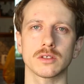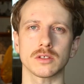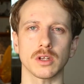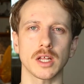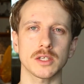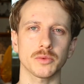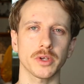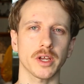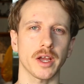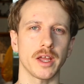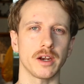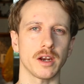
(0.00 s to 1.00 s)
So last
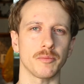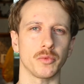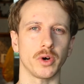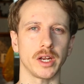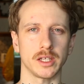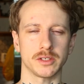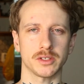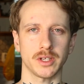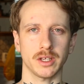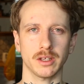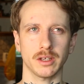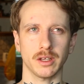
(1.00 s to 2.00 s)
week I ended up really
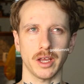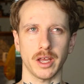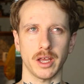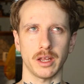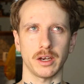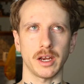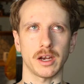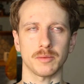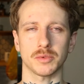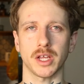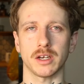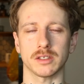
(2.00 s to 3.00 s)
sick and
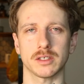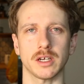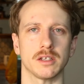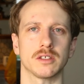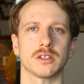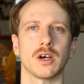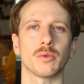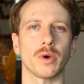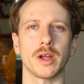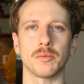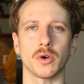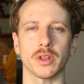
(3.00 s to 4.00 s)
ended up getting stuck inside
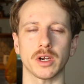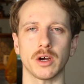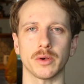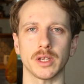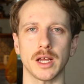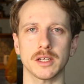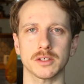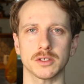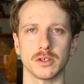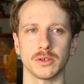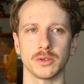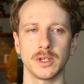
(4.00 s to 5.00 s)
way more than I would like.
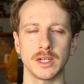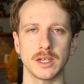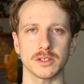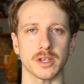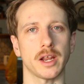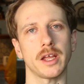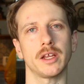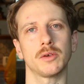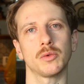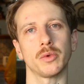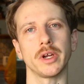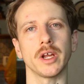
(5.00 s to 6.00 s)
So
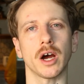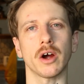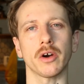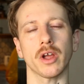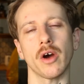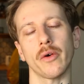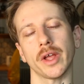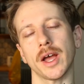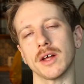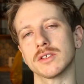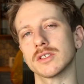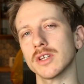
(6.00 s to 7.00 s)
today we are going
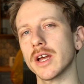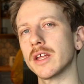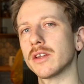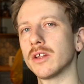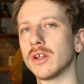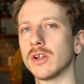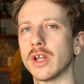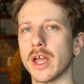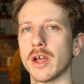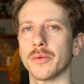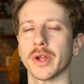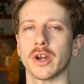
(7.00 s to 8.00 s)
outside
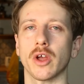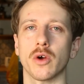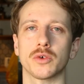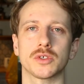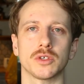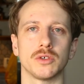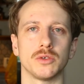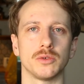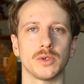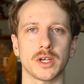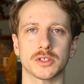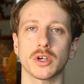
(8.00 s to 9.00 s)
and we're gonna go
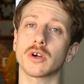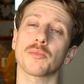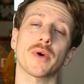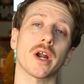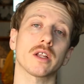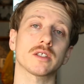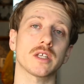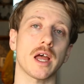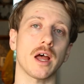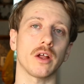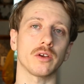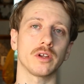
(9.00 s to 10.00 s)
to a certain part of
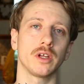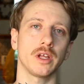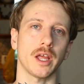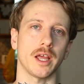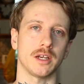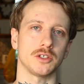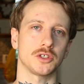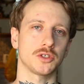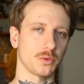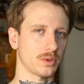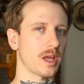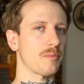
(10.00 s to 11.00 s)
town and
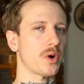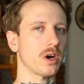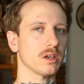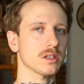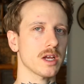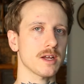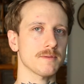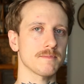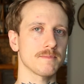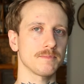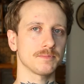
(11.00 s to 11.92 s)
shoot that part of town.